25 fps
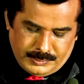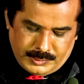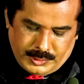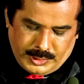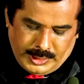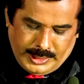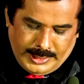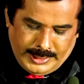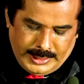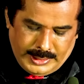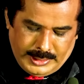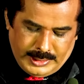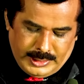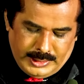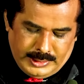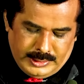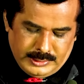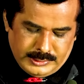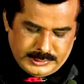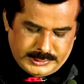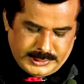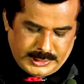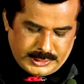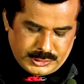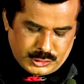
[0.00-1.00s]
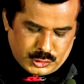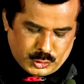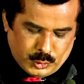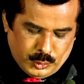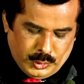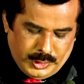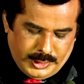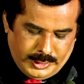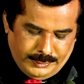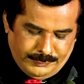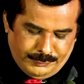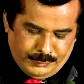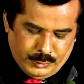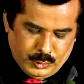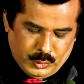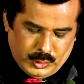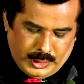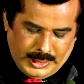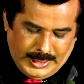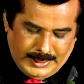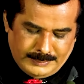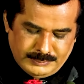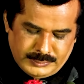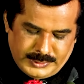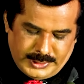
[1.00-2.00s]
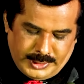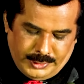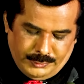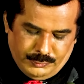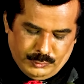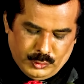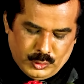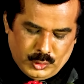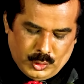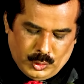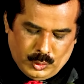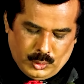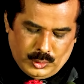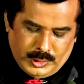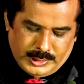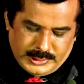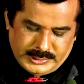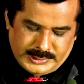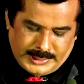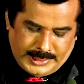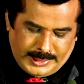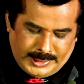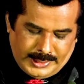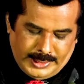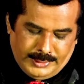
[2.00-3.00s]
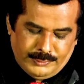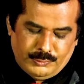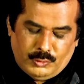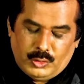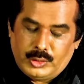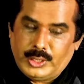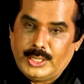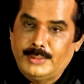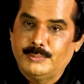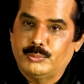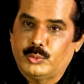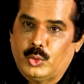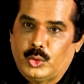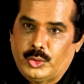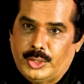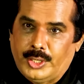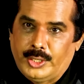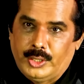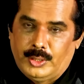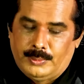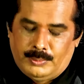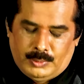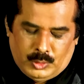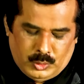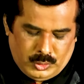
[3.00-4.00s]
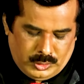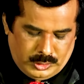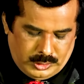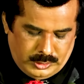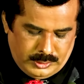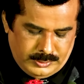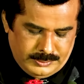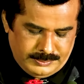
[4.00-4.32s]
tried it, just do it a few times and you will know exactly what I am talking about.